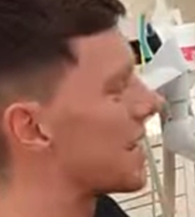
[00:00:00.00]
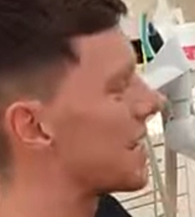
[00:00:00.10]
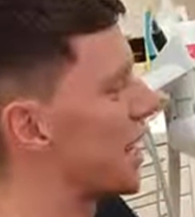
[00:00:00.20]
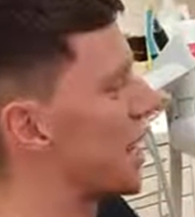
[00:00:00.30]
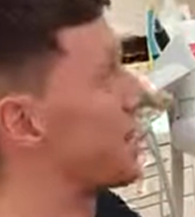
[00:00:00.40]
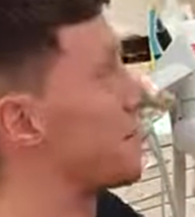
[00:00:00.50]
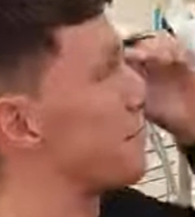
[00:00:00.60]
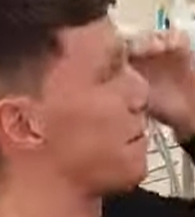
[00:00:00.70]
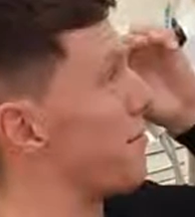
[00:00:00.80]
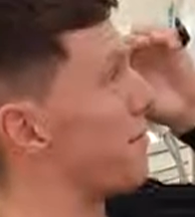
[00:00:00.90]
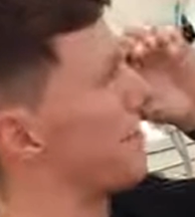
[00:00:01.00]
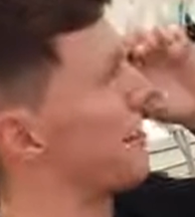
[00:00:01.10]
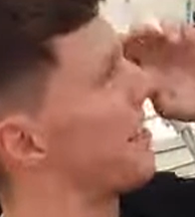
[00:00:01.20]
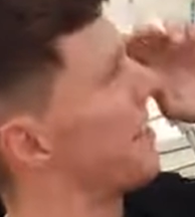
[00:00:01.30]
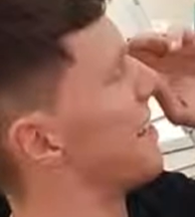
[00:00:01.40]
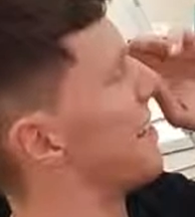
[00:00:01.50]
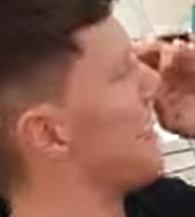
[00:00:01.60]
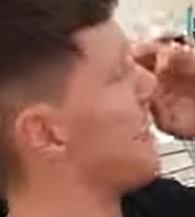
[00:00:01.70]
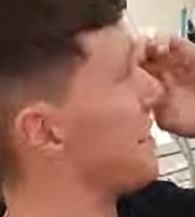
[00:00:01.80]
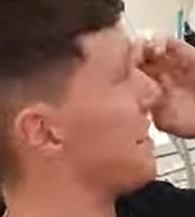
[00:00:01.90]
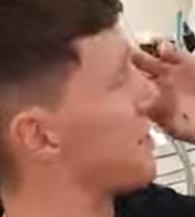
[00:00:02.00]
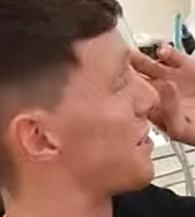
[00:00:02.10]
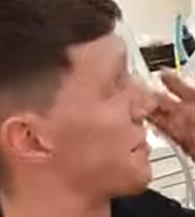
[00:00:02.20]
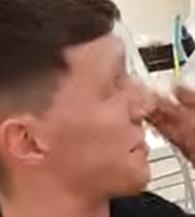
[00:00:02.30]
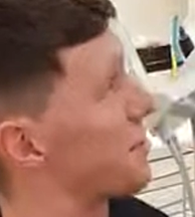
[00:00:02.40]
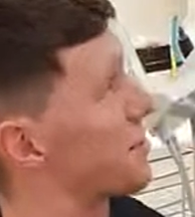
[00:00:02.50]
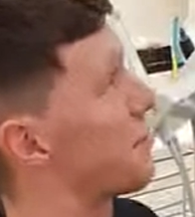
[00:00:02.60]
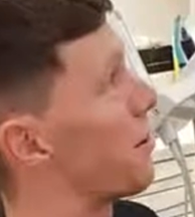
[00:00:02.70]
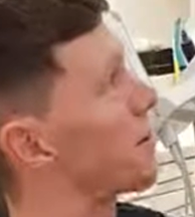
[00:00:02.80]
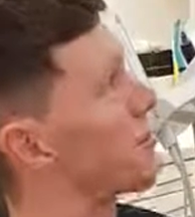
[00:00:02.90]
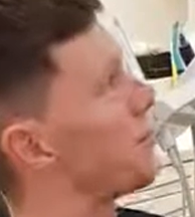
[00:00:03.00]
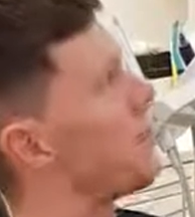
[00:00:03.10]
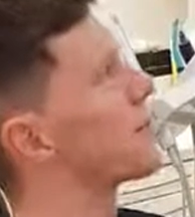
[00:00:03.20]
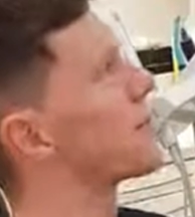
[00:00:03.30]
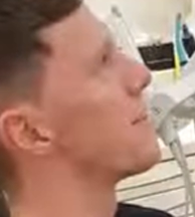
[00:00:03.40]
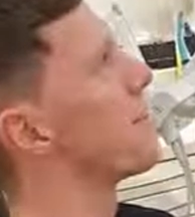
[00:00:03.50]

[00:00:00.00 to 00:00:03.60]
Yeah, perfect really. Slots in nicely behind the top ones off,